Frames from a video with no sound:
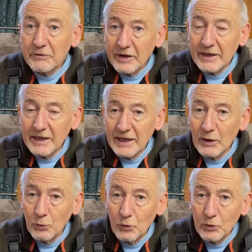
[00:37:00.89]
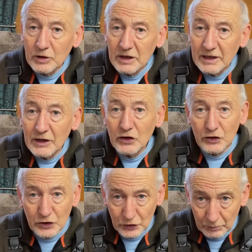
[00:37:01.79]
taking out water in the
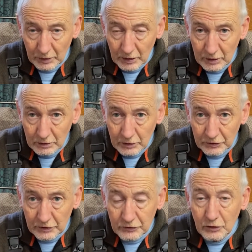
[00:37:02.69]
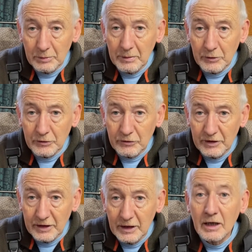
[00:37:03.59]
summer, because I'll still be monitoring
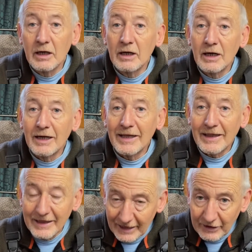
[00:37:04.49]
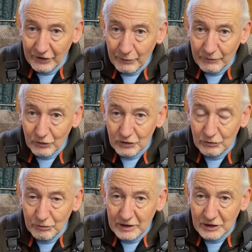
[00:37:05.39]
it, then I know I've got to
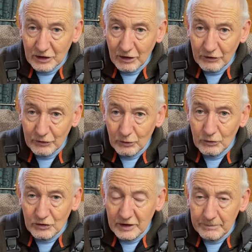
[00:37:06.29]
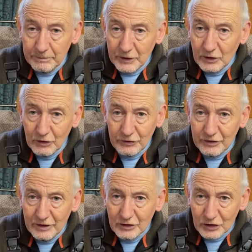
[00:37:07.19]
really start hunting, because
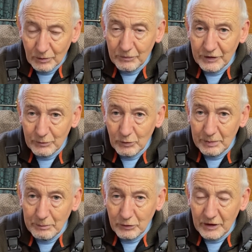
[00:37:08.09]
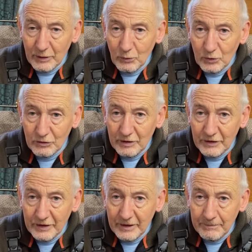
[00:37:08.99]
something will be putting that water in
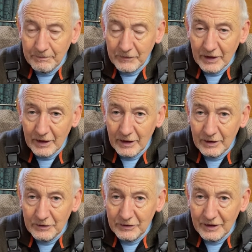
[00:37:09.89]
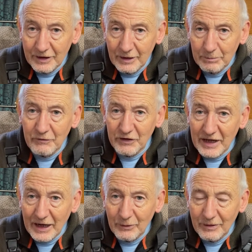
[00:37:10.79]
there. And but for
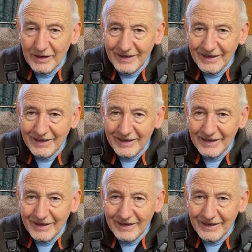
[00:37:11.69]
now,